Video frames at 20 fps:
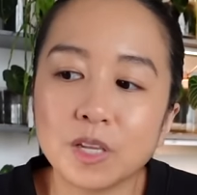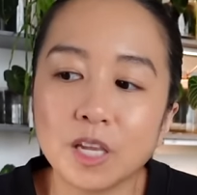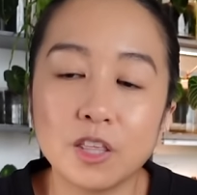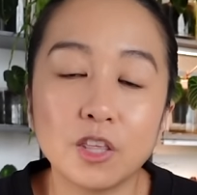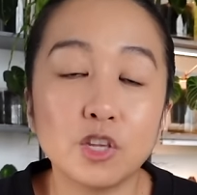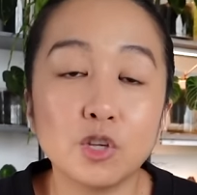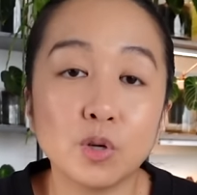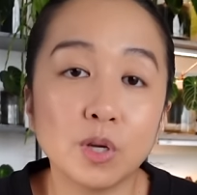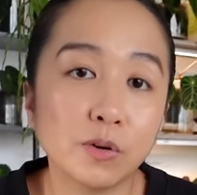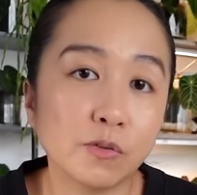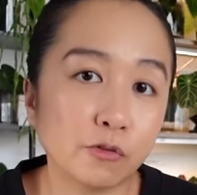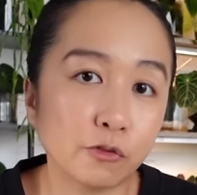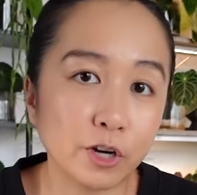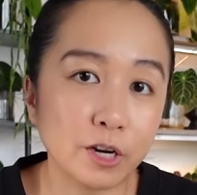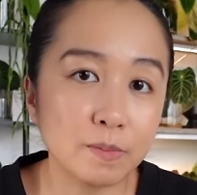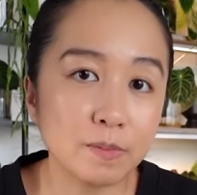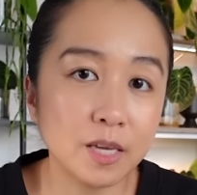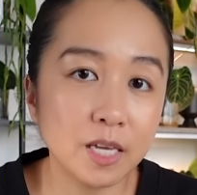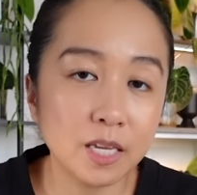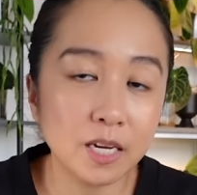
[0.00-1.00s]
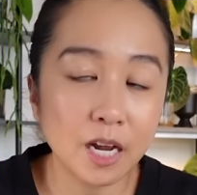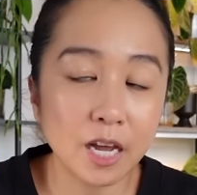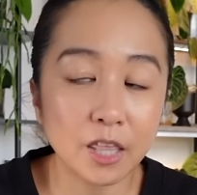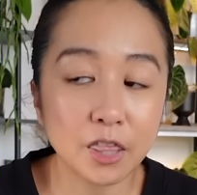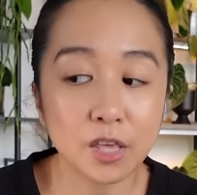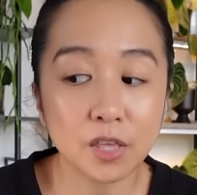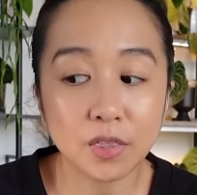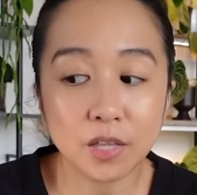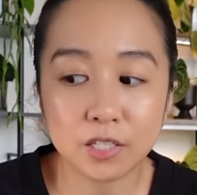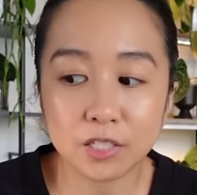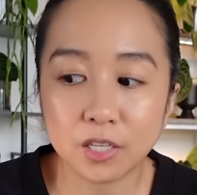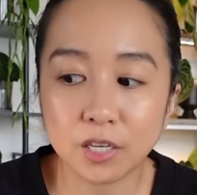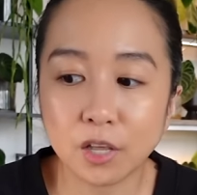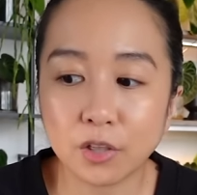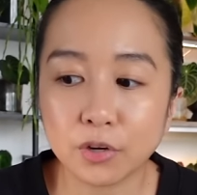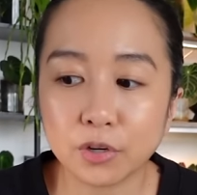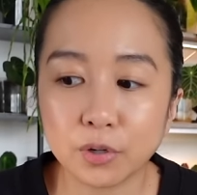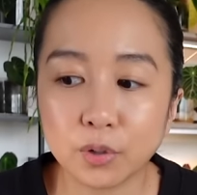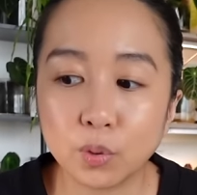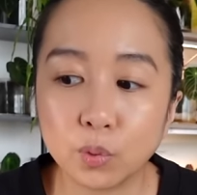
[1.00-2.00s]
And then you can frame it. I think that's
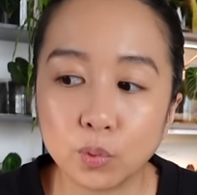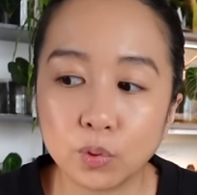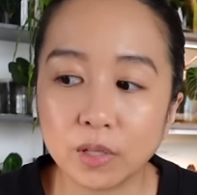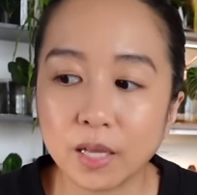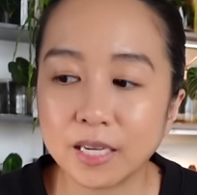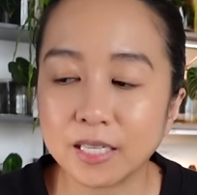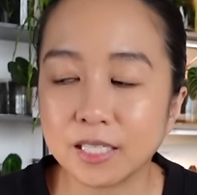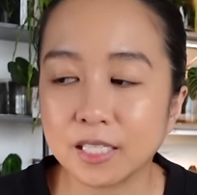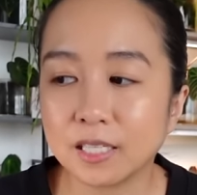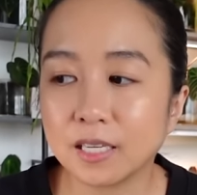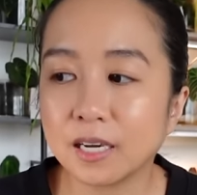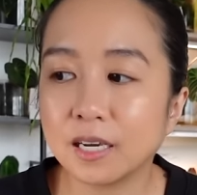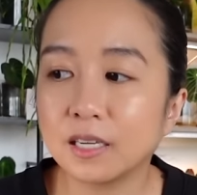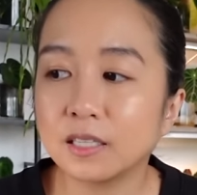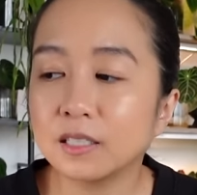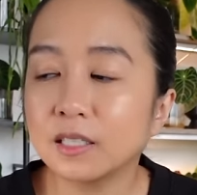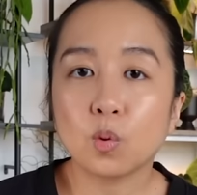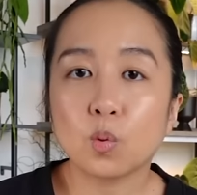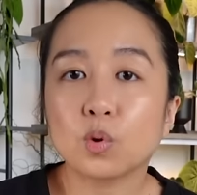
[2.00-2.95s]
another cool idea.